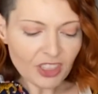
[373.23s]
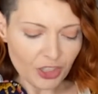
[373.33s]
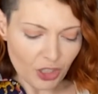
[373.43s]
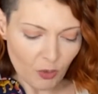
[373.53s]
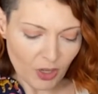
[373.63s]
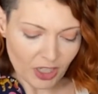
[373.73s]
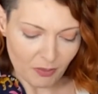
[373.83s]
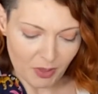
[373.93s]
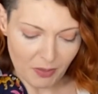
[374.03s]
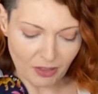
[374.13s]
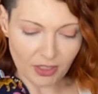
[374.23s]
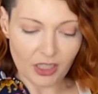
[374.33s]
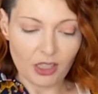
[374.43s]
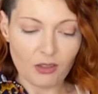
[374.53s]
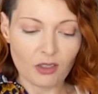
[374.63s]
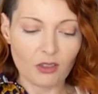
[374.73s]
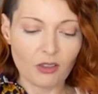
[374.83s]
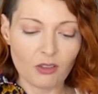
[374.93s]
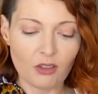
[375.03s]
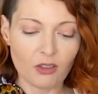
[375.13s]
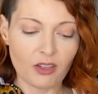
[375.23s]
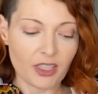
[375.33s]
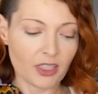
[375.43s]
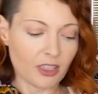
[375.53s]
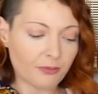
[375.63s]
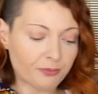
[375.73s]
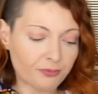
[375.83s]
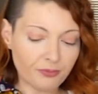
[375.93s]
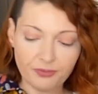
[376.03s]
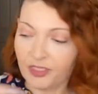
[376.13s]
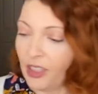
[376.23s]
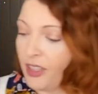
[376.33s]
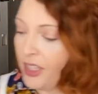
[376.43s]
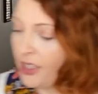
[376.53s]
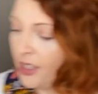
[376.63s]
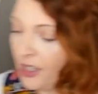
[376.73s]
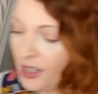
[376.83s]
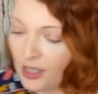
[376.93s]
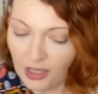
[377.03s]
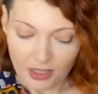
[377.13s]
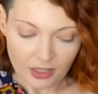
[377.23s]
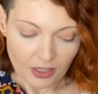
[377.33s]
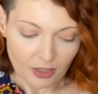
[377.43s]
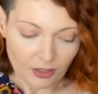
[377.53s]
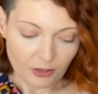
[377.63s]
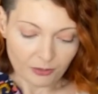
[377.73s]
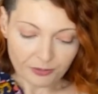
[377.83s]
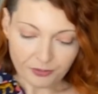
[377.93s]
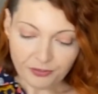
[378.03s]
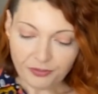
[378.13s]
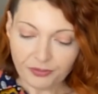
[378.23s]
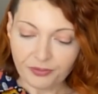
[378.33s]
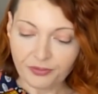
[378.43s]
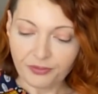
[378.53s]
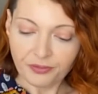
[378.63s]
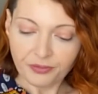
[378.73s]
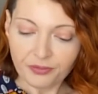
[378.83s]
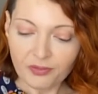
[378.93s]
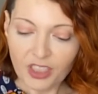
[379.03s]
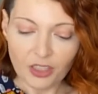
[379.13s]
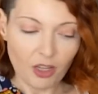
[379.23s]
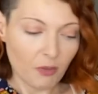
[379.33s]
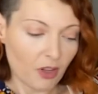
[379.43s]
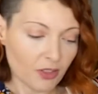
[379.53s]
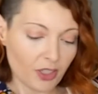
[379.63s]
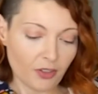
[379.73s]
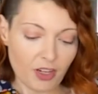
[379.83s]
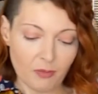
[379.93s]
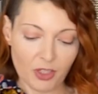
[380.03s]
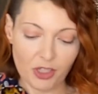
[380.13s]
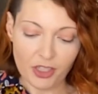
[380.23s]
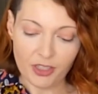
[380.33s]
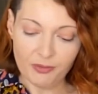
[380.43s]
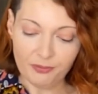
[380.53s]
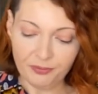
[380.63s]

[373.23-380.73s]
You don't want it to be melted though, so don't go crazy. All right, so I'm also going to grab my sugar,